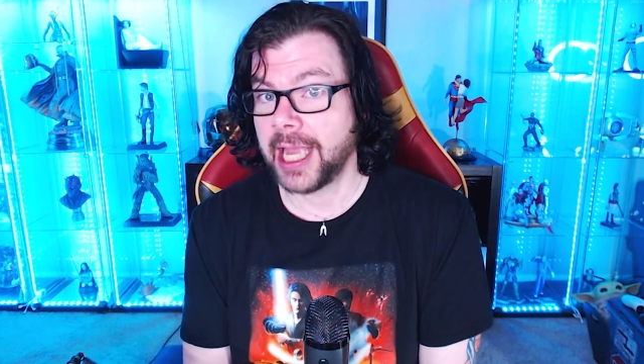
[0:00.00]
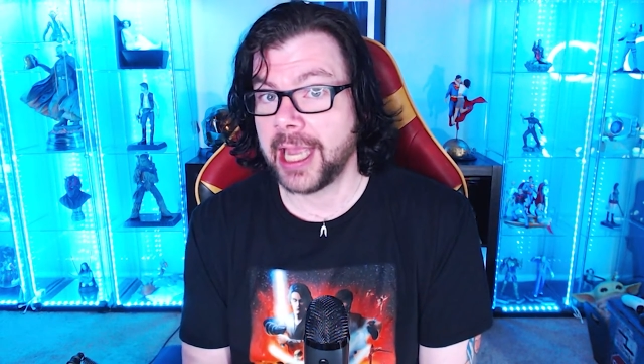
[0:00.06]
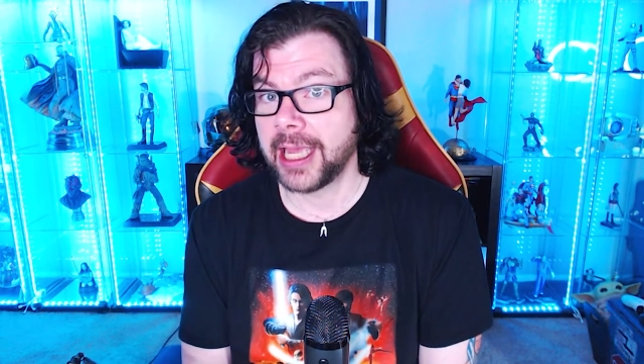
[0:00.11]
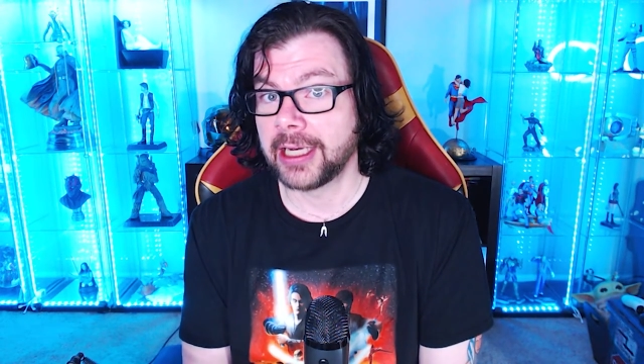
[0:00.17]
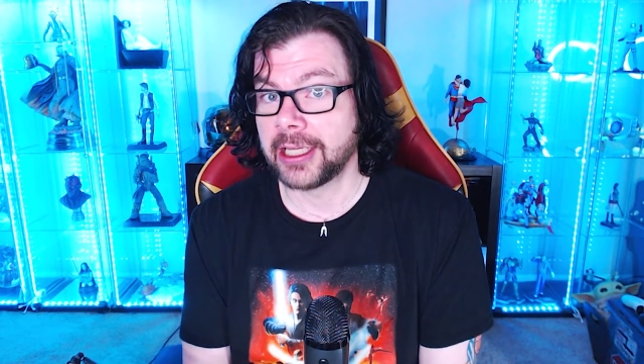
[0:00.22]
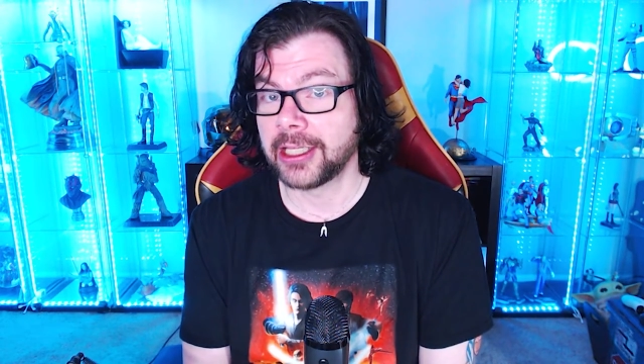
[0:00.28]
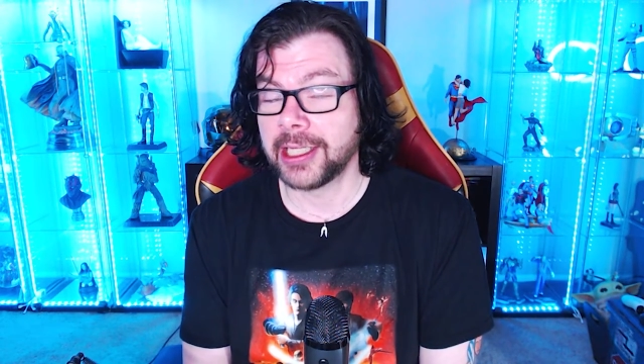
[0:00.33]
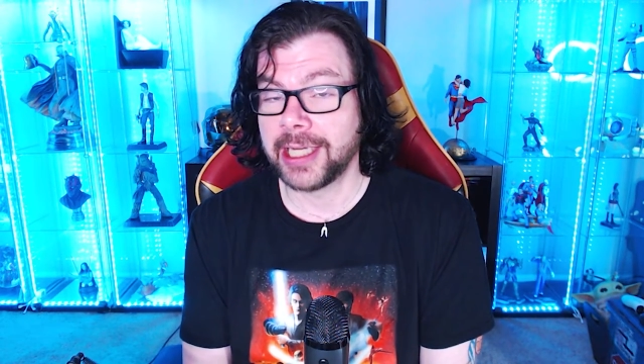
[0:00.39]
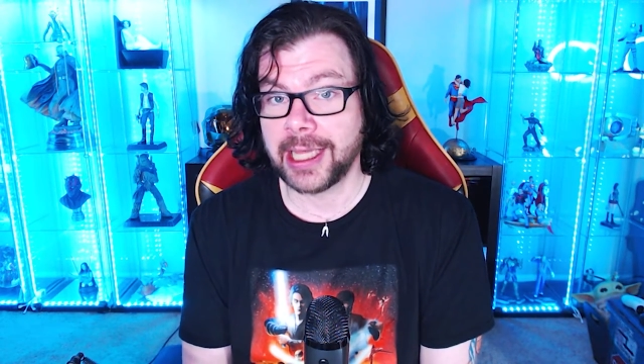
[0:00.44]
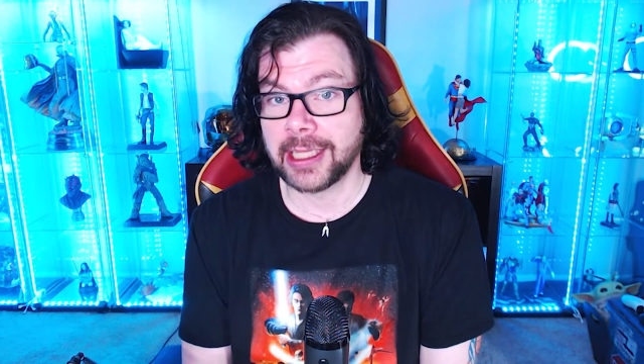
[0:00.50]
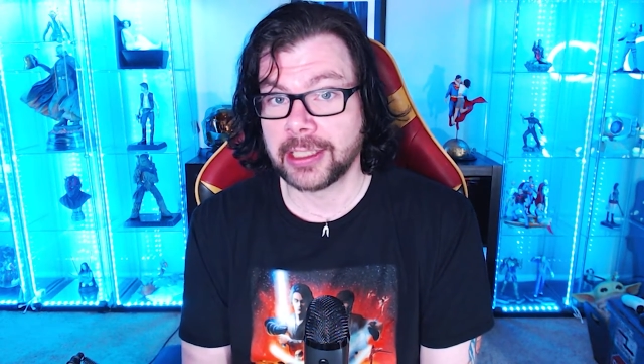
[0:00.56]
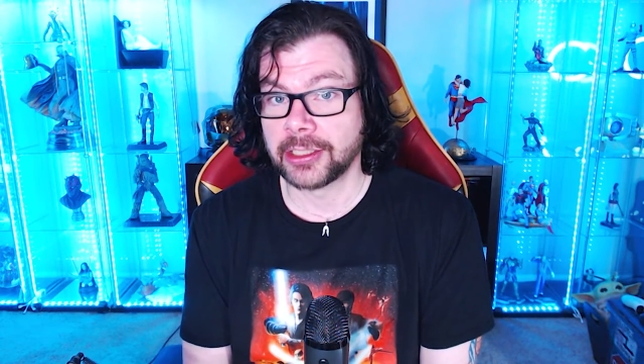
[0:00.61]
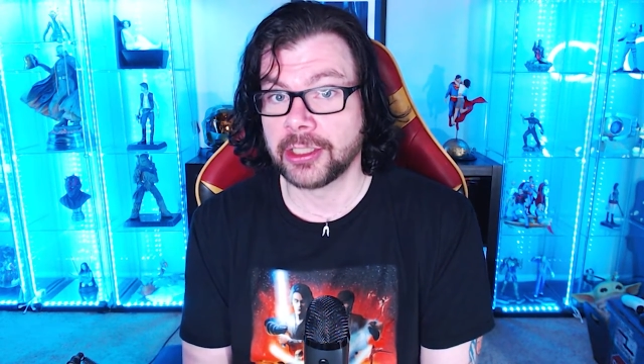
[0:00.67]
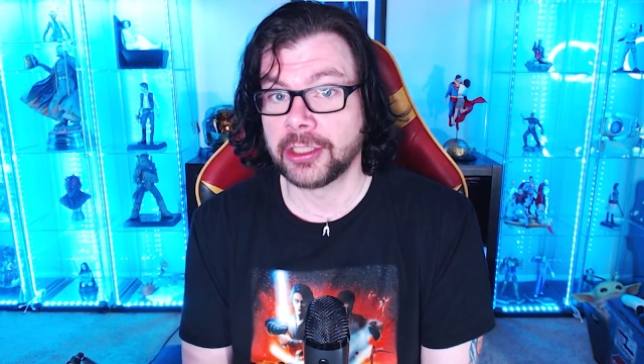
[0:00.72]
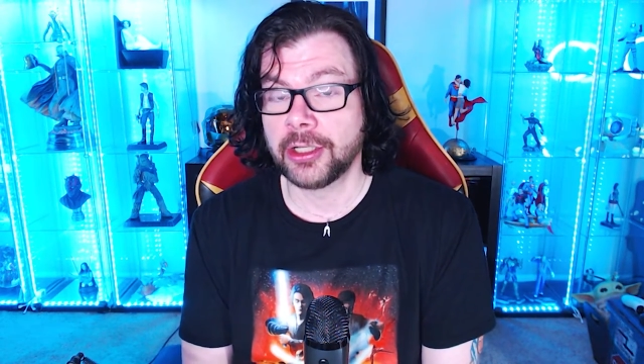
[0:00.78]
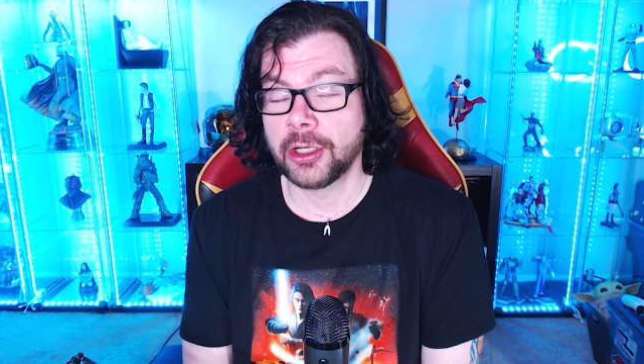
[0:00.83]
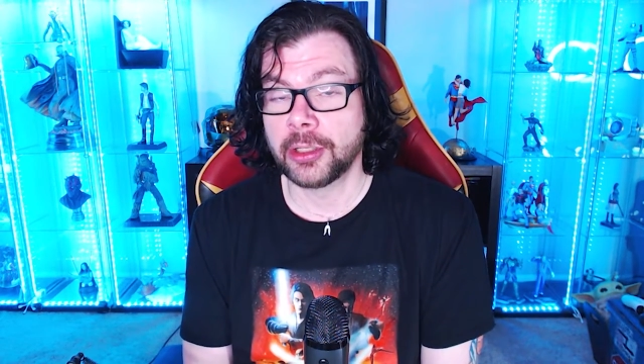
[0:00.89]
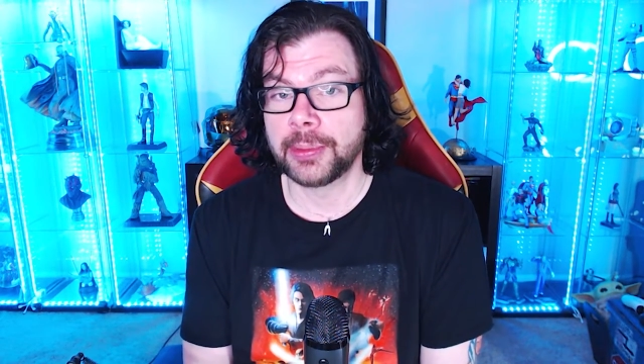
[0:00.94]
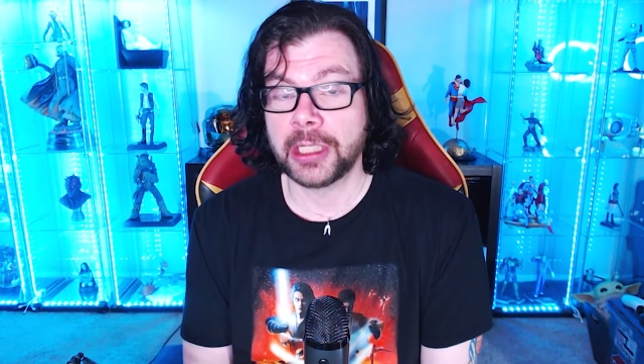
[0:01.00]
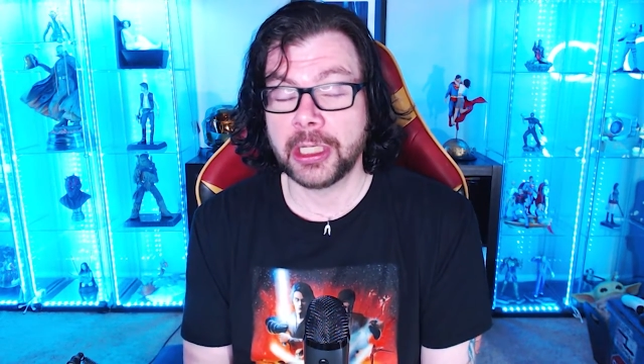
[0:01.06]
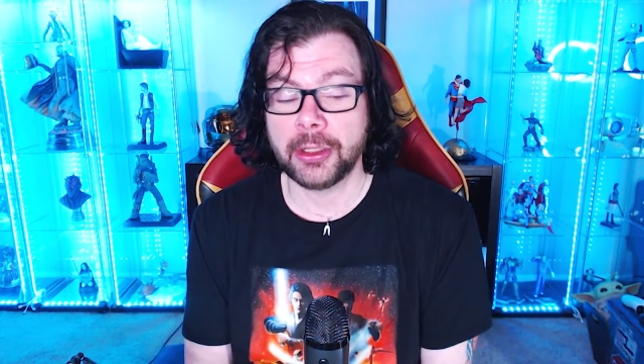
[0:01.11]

Anakin and Kenobi?